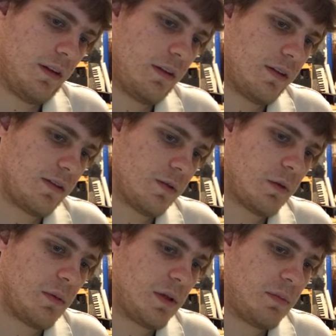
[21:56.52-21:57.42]
this is
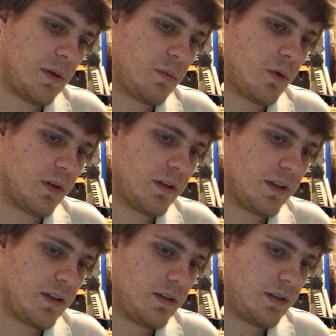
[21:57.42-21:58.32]
what I mean by
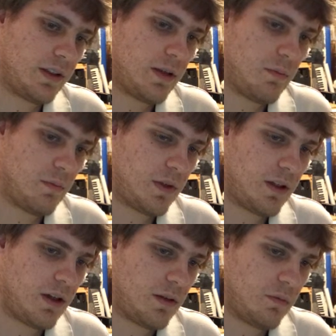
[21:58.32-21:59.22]
boiling. Like he
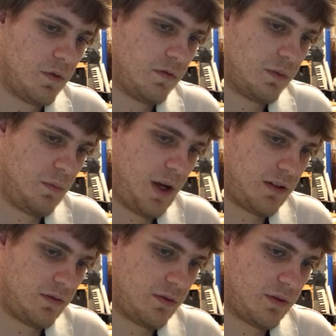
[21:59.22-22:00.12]
kind of moves
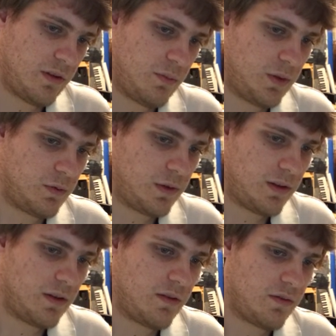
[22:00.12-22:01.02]
back and forth between
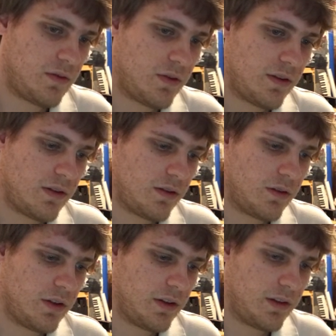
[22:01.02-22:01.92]
the first
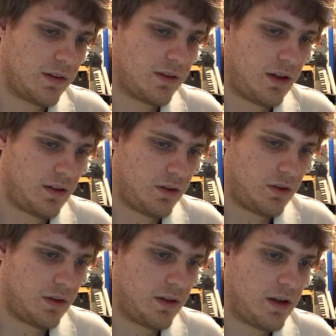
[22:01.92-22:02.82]
drawing and the second
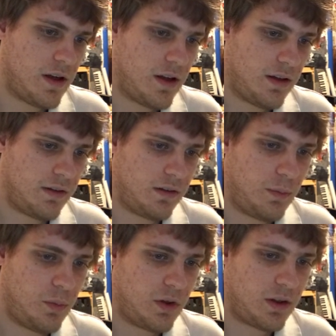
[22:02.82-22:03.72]
drawing, and then the book